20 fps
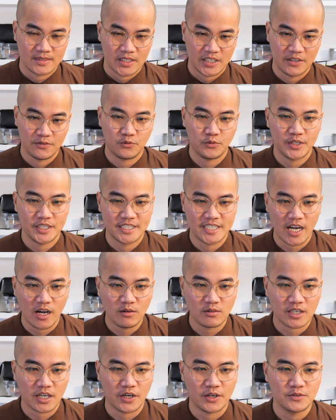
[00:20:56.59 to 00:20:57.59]
If we
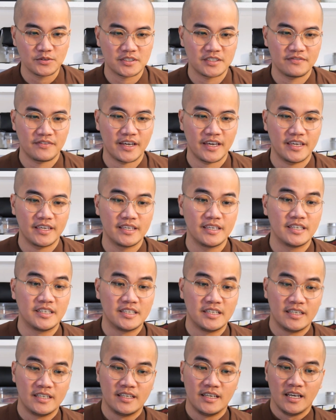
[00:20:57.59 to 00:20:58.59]
don't cultivate
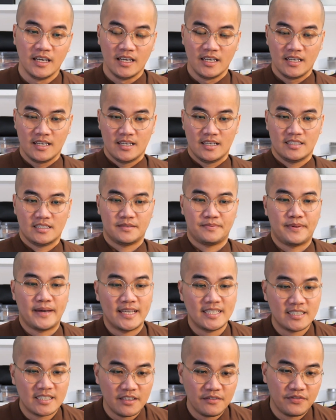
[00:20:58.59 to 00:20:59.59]

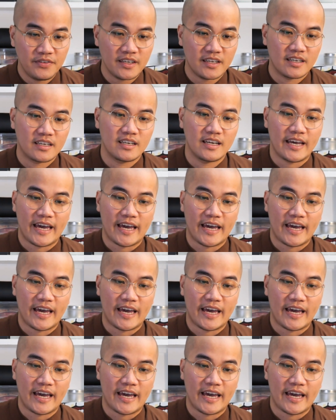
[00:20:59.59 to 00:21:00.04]
specific